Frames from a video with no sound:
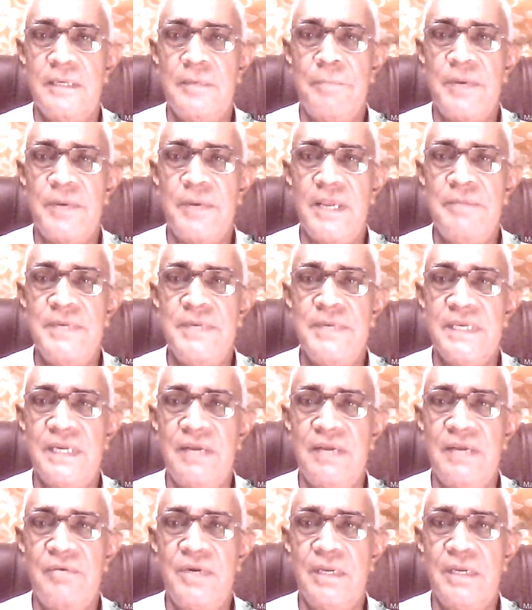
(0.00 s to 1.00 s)
in
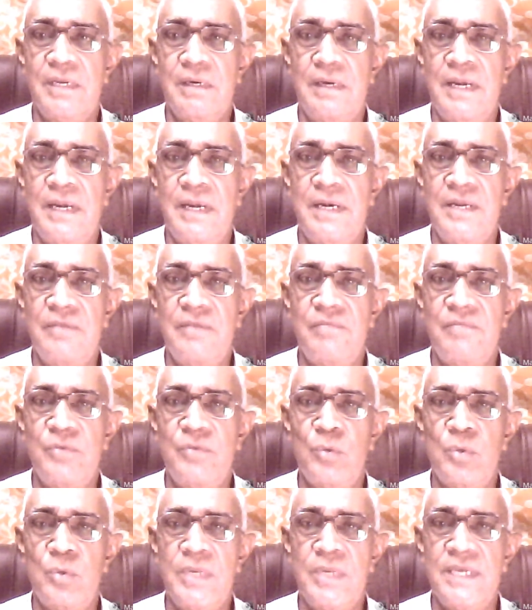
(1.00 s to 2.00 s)
primigravida and a
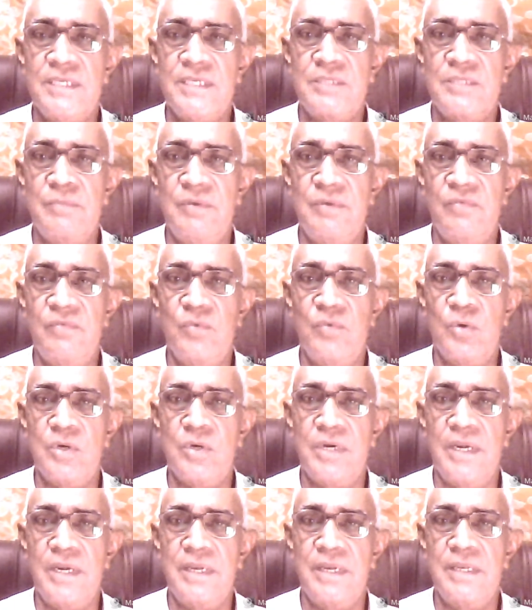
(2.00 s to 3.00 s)
few days
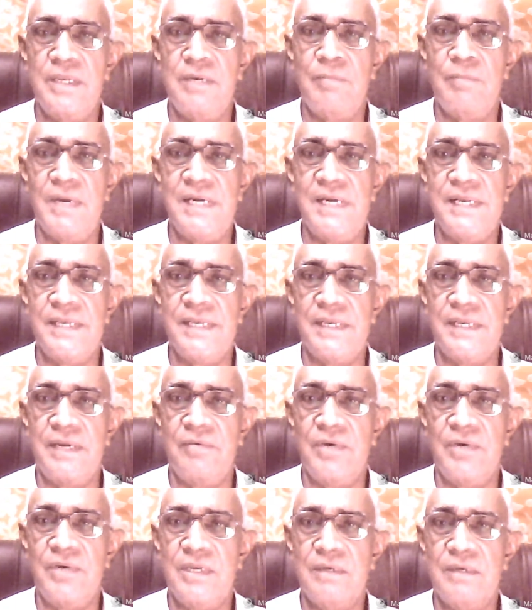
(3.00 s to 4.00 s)
before in
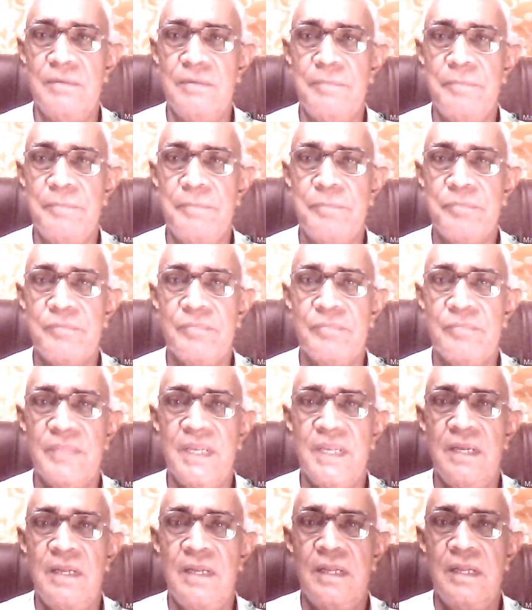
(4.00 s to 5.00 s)
multigravida.
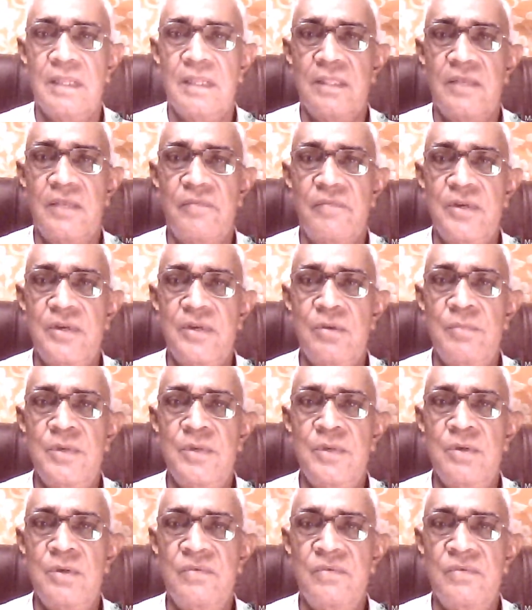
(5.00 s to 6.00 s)
The
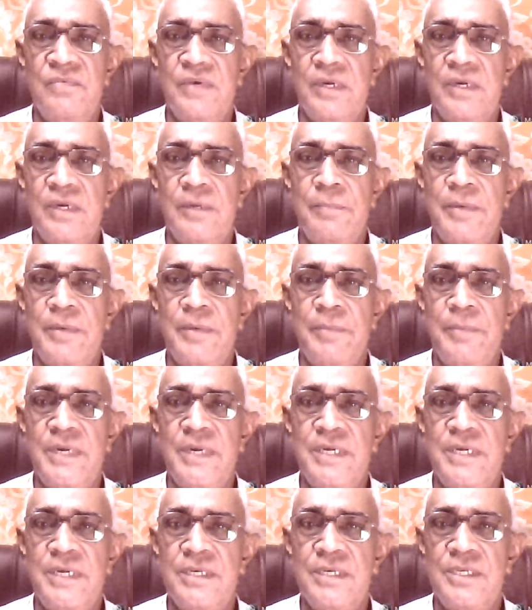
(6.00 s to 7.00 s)
phenomenon of
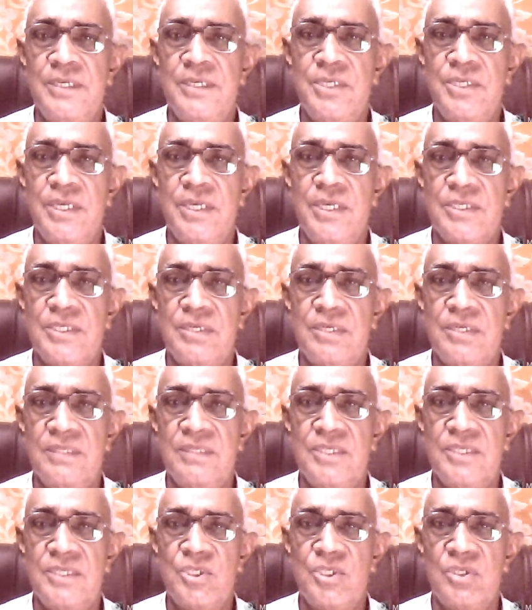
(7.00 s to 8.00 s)
preparatory stage
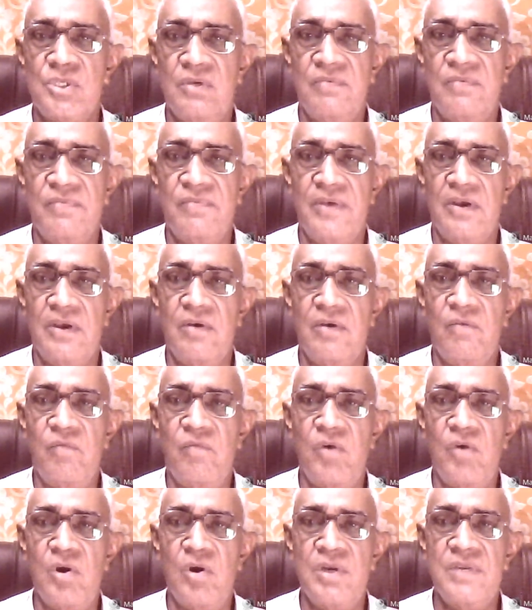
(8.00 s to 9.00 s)
consists of
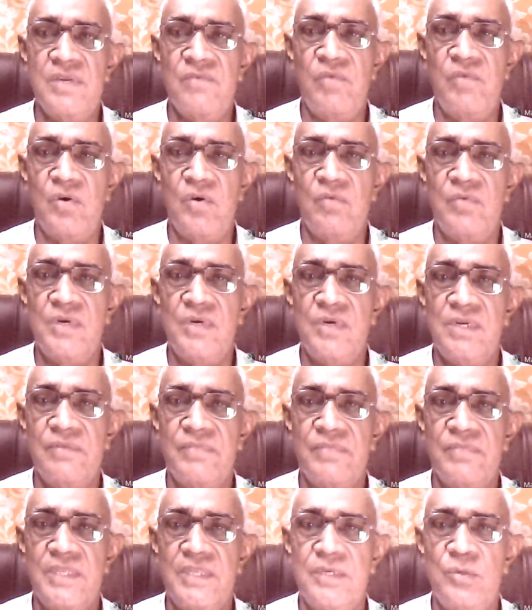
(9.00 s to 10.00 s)
falling forward
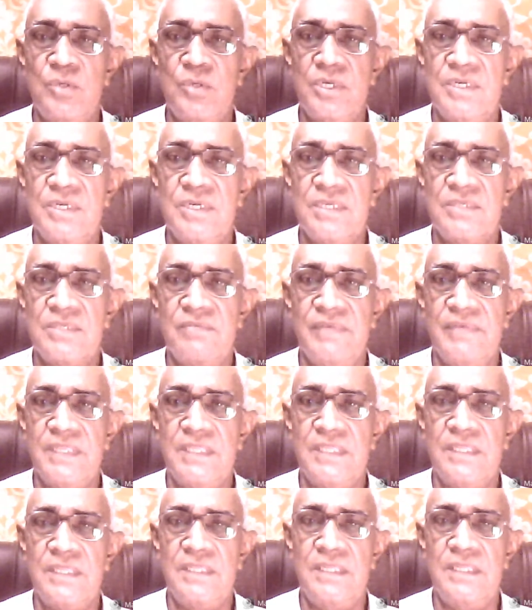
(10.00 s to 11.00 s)
of the uterus
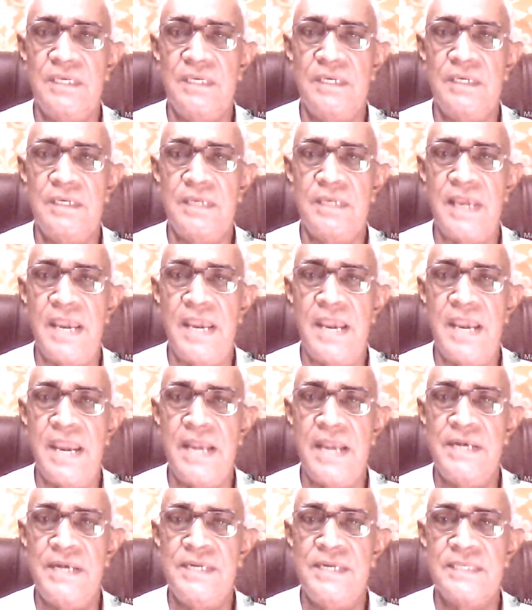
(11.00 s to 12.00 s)
with the
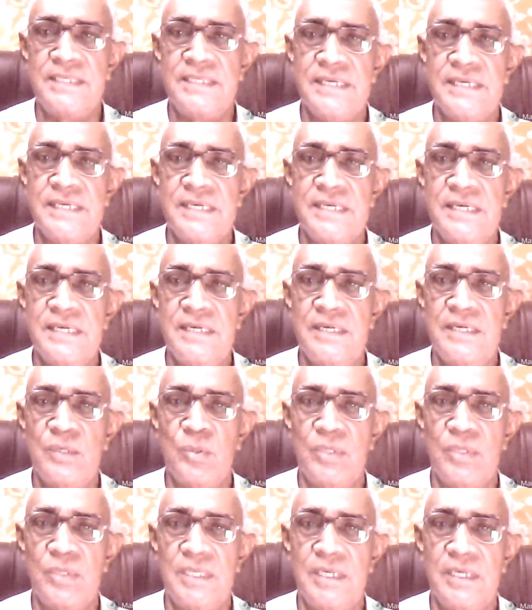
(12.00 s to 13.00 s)
head sinking
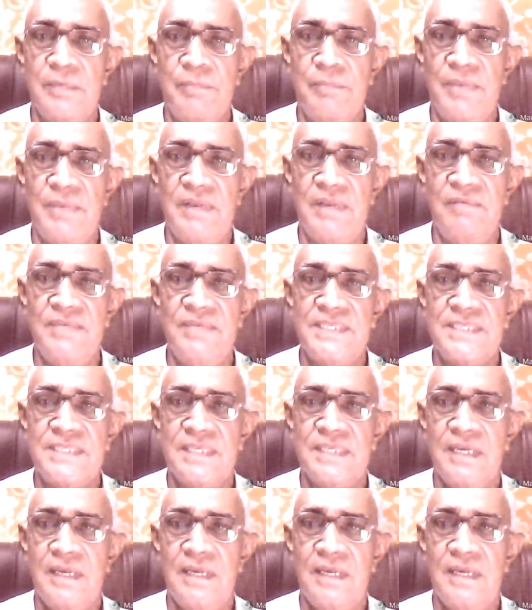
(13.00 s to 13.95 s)
into the pelvis,